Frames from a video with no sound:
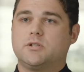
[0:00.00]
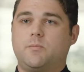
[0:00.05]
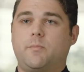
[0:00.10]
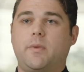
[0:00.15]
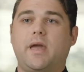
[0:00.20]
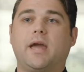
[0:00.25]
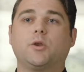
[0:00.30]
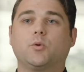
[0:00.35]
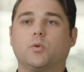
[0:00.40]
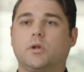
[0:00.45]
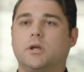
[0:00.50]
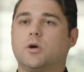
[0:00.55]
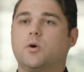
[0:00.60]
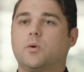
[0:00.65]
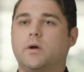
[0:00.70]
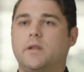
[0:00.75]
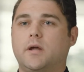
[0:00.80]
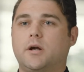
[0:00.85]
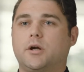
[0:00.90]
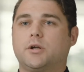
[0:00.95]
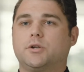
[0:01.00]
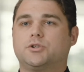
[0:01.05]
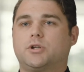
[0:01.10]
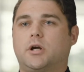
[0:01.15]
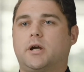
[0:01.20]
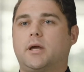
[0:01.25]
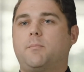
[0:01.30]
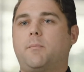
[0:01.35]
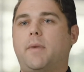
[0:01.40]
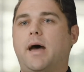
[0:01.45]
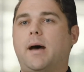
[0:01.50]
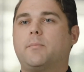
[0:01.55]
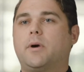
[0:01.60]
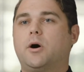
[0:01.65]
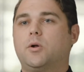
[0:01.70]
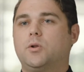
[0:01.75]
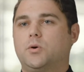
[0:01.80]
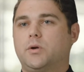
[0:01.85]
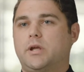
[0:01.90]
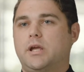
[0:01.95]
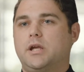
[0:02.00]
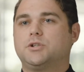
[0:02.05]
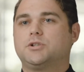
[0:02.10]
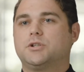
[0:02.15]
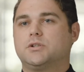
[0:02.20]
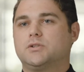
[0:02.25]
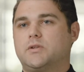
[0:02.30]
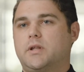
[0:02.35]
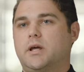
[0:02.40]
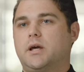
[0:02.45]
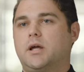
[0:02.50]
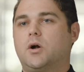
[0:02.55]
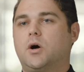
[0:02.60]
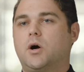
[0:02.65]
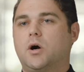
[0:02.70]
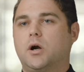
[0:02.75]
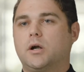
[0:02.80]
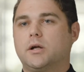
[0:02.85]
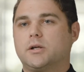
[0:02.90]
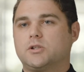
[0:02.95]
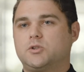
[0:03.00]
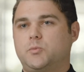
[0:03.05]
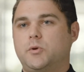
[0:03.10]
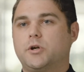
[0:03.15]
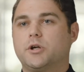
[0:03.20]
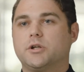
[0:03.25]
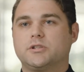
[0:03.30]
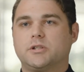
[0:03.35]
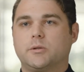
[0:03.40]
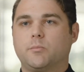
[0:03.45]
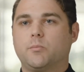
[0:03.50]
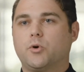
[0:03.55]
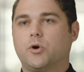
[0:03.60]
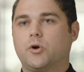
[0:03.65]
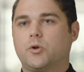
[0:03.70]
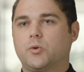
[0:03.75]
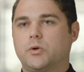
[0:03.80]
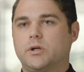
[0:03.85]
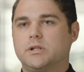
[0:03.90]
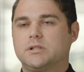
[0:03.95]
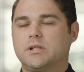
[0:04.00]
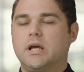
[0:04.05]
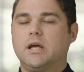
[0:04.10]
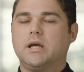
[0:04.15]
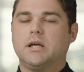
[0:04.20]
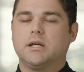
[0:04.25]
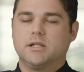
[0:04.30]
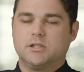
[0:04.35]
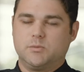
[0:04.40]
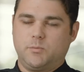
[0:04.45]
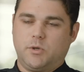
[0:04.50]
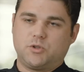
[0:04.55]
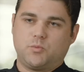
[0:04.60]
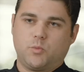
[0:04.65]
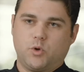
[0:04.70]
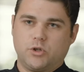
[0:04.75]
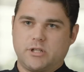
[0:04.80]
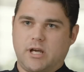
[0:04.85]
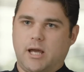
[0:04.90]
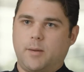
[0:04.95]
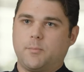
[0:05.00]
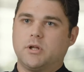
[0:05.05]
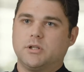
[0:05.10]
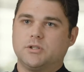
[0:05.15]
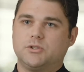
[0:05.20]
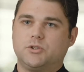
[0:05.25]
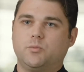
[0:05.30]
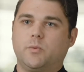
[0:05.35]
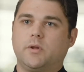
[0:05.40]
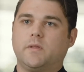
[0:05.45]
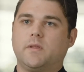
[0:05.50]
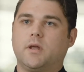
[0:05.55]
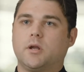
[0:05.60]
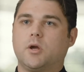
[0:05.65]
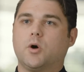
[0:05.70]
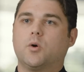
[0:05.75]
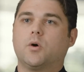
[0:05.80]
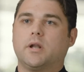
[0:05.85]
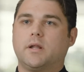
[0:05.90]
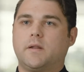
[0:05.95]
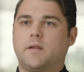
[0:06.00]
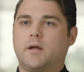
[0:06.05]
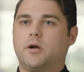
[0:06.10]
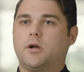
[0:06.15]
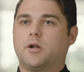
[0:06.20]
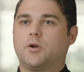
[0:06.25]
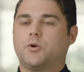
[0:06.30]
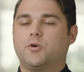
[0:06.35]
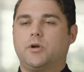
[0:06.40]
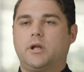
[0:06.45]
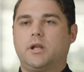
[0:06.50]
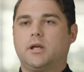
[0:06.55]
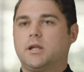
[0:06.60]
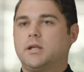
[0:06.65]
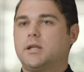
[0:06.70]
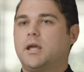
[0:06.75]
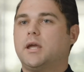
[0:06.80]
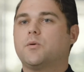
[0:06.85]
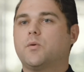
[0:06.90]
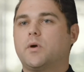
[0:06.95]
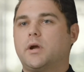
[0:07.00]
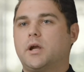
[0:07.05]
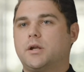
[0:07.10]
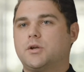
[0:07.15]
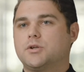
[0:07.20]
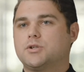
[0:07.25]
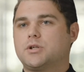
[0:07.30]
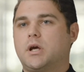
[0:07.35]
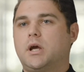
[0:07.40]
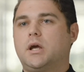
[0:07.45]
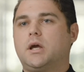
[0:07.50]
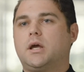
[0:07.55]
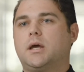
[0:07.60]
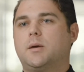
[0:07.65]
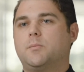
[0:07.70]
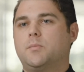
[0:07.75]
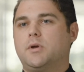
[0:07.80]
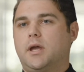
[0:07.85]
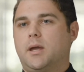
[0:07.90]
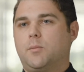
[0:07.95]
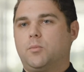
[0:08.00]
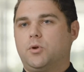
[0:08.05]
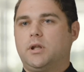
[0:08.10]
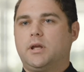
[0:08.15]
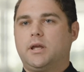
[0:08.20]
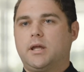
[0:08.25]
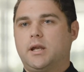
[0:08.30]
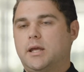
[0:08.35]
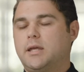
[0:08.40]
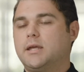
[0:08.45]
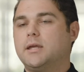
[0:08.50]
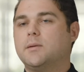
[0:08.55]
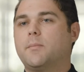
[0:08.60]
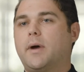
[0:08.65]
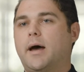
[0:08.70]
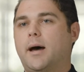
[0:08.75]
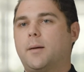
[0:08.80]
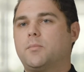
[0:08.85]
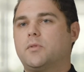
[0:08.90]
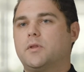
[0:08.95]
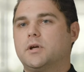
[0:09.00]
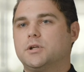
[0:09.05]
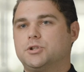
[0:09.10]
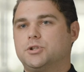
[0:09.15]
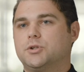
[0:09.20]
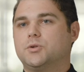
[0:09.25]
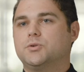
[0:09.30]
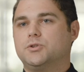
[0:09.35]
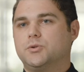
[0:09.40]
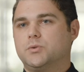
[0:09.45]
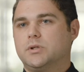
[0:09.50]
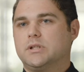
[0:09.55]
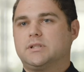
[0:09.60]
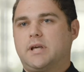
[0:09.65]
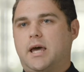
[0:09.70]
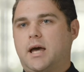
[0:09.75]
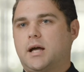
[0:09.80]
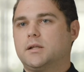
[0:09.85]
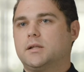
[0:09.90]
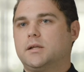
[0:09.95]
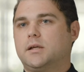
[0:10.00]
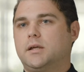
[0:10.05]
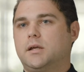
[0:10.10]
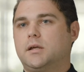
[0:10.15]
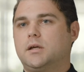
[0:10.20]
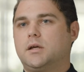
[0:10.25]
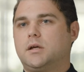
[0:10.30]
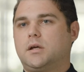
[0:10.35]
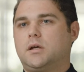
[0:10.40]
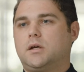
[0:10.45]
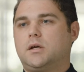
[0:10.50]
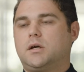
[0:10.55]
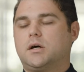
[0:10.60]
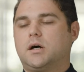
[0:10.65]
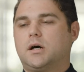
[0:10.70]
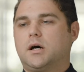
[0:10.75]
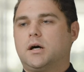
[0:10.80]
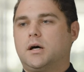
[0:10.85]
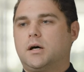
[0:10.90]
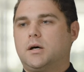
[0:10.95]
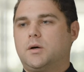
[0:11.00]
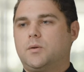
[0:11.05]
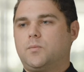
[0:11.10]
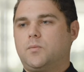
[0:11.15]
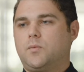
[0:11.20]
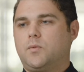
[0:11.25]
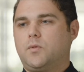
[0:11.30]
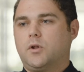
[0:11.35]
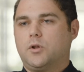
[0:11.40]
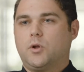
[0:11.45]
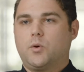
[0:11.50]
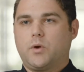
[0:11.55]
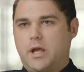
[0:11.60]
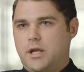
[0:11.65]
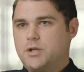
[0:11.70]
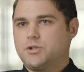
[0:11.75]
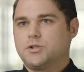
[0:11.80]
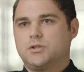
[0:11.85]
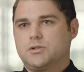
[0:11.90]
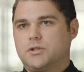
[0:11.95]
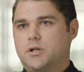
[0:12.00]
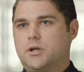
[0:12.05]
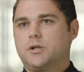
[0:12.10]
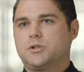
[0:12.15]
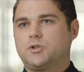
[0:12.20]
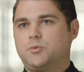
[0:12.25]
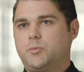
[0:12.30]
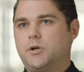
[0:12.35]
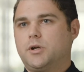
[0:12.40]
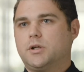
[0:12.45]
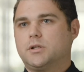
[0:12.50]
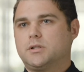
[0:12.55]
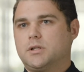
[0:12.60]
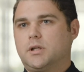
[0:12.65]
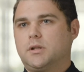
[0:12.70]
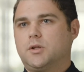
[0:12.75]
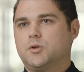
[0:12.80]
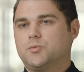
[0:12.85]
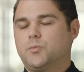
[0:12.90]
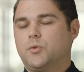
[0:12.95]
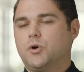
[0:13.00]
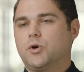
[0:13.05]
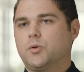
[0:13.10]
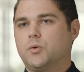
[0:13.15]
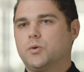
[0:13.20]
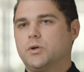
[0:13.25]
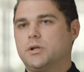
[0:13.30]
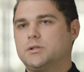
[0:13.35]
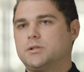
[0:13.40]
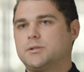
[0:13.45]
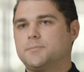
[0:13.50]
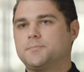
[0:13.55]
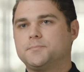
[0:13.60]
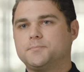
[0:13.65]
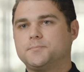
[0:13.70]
to manually go in there and try and map out locations that are experiencing burglaries is much more time consuming than going in there and creating a date range and being able to get a heat map that shows you exactly uh, the locations that are experiencing those burglaries.